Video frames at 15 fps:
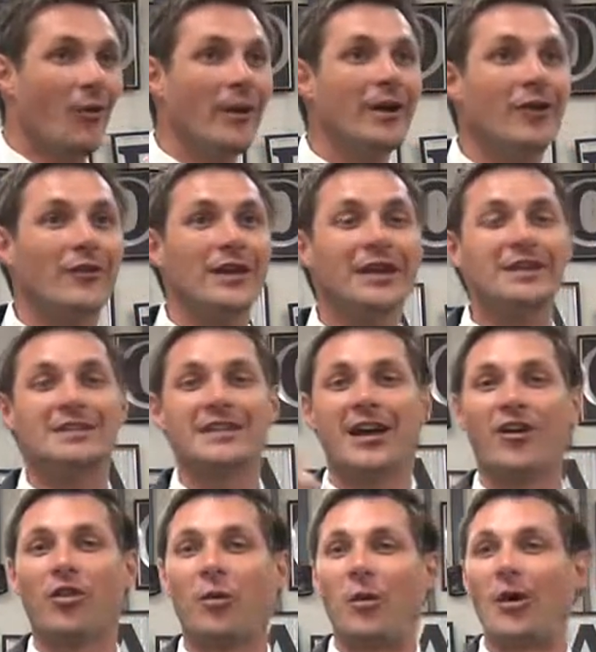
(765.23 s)
we don't need to
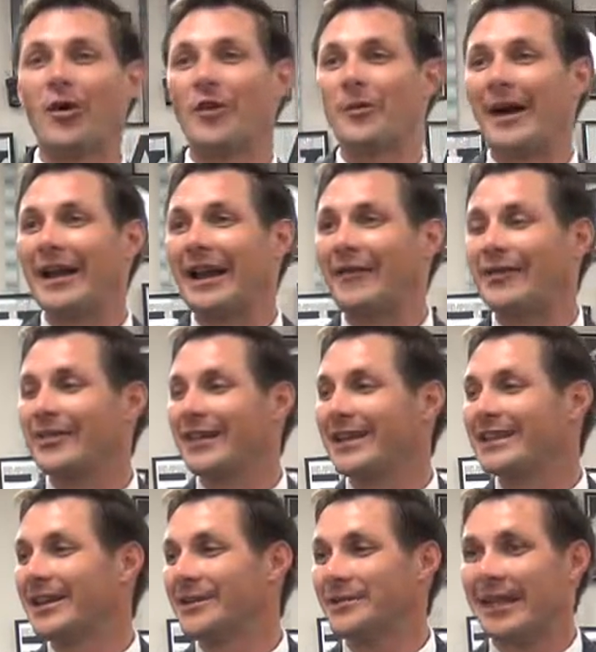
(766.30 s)
tell the world about
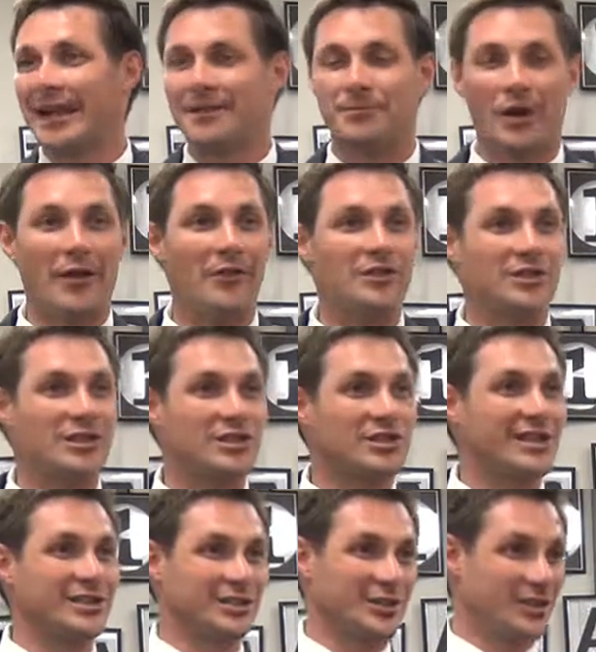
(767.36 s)
everything that, that brothers and
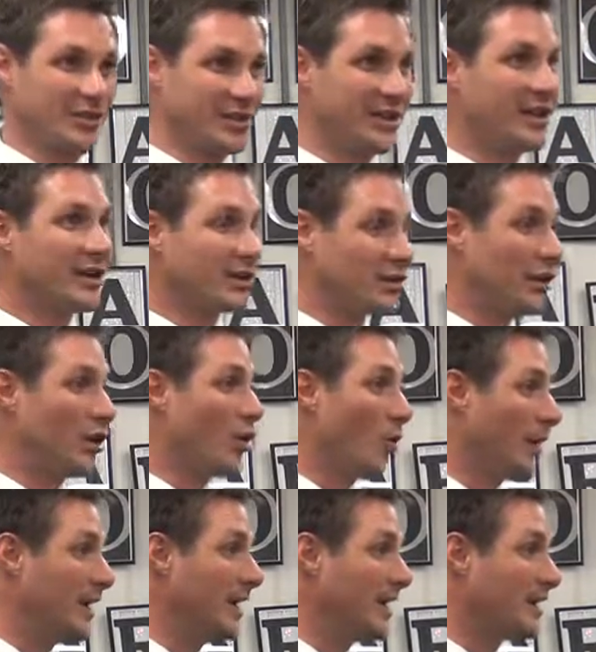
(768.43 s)
sisters do.
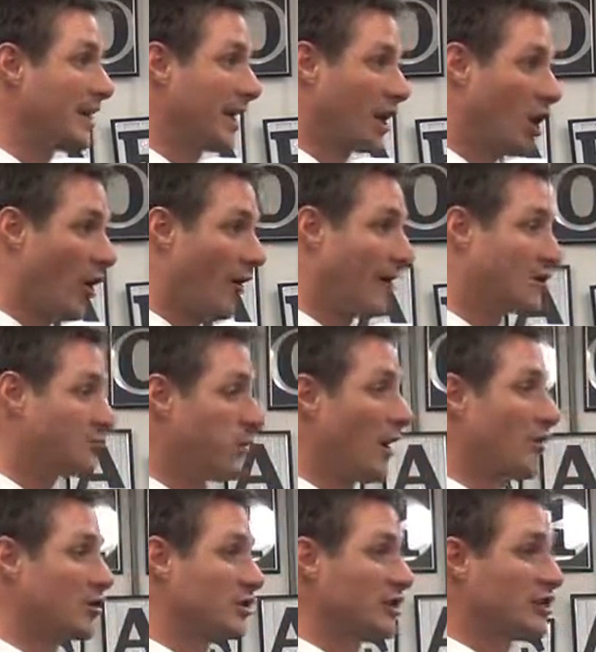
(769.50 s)
We need to encourage
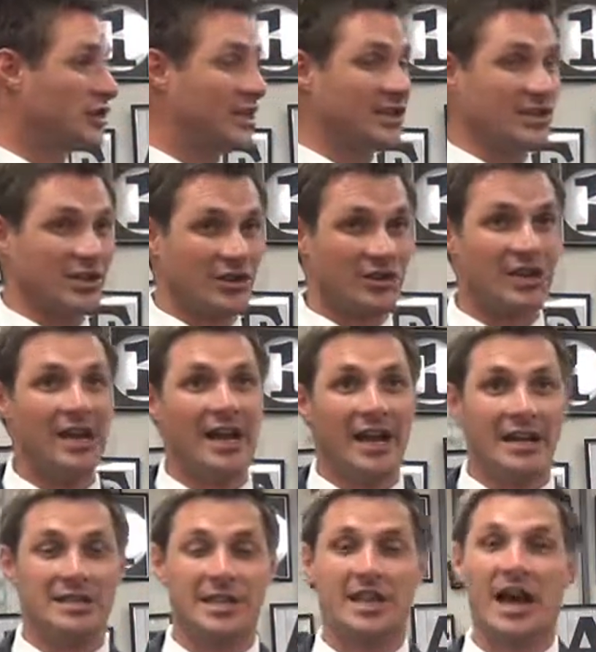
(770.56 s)
brothers and sisters
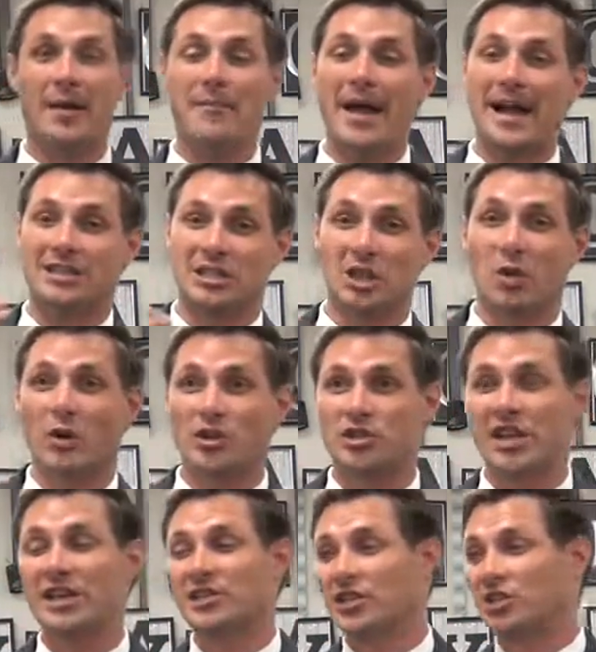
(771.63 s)
to come back to the Lord
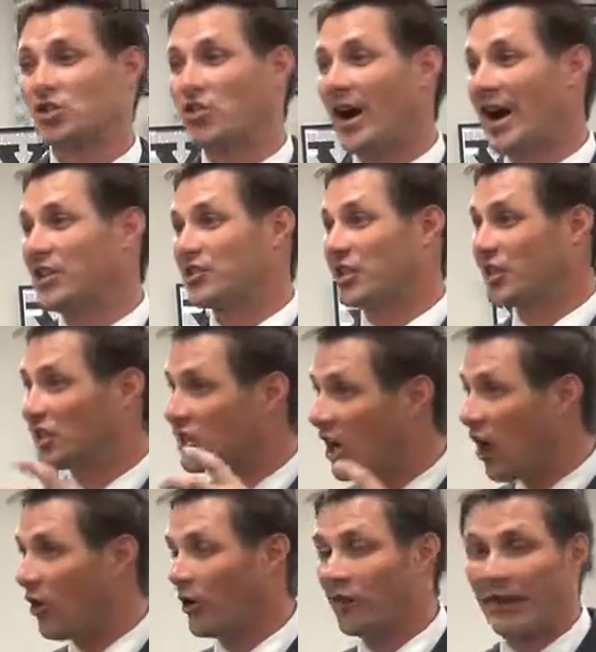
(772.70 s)
Jesus Christ and
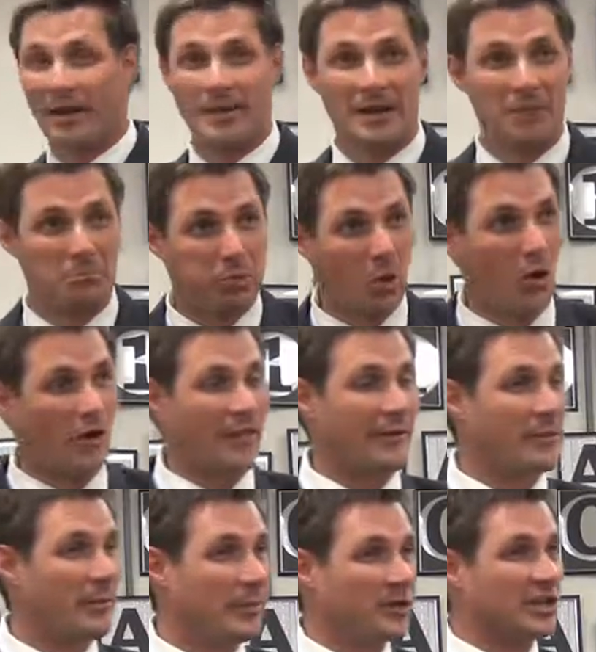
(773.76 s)
go to them and implore
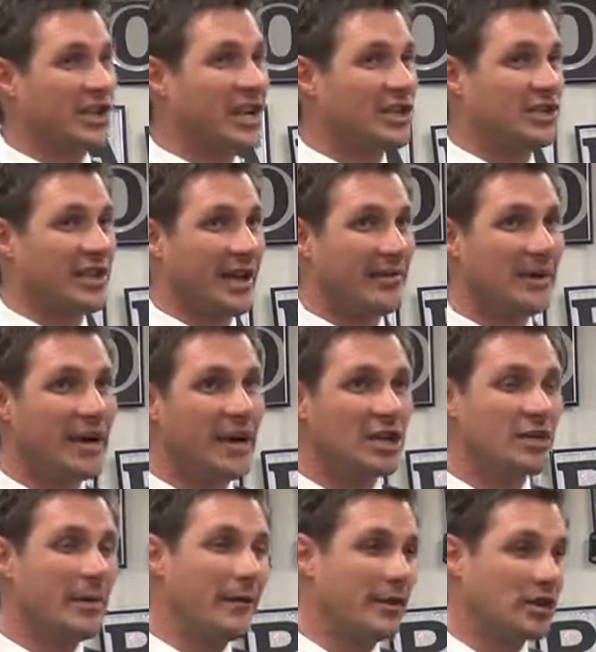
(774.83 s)
them and beseech them
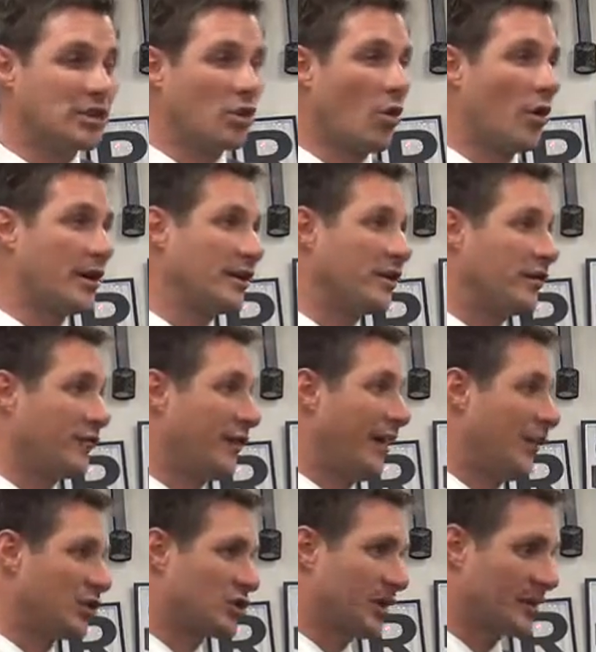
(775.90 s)
to be restored in their
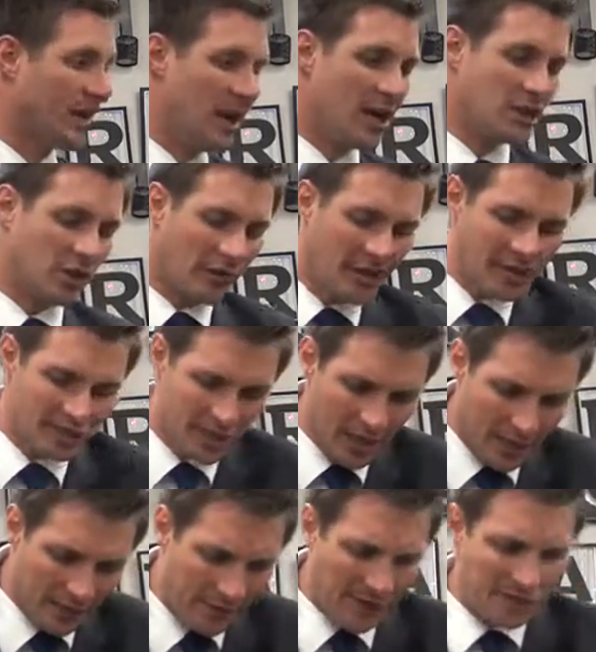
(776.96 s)
fellowship. So these,
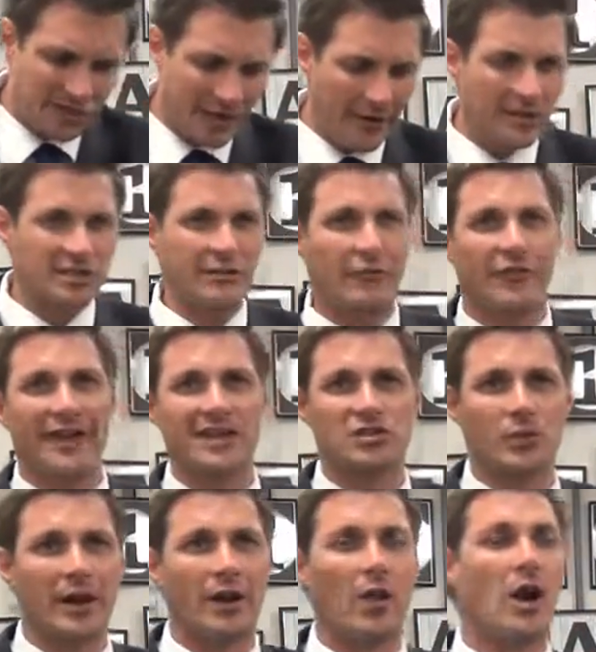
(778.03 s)
these series of
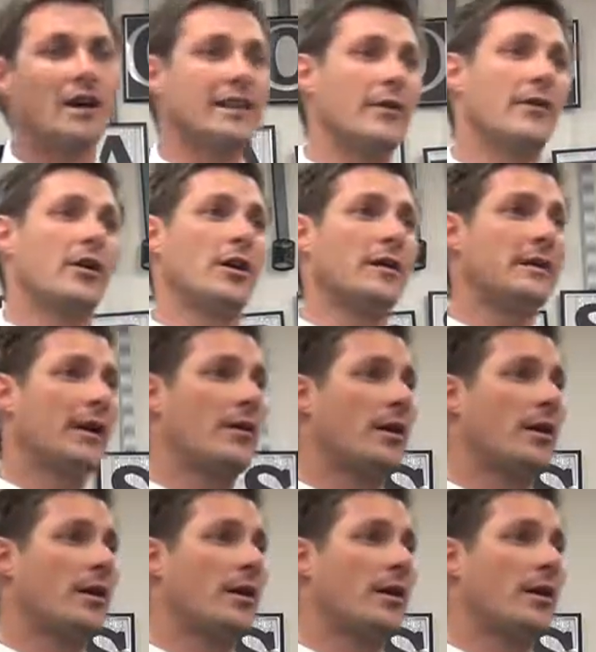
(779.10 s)
events went along. There were, there